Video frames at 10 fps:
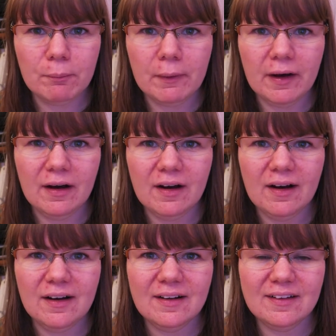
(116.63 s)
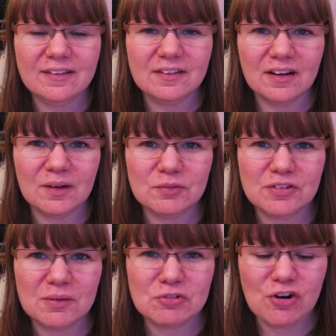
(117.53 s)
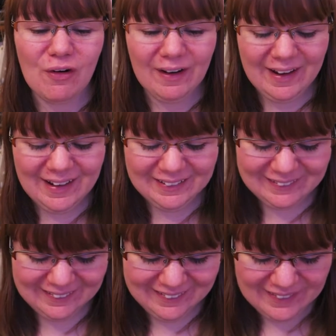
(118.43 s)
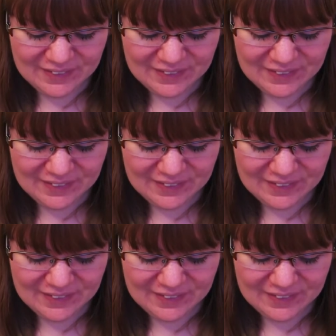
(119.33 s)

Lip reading: but you know, I'm trying.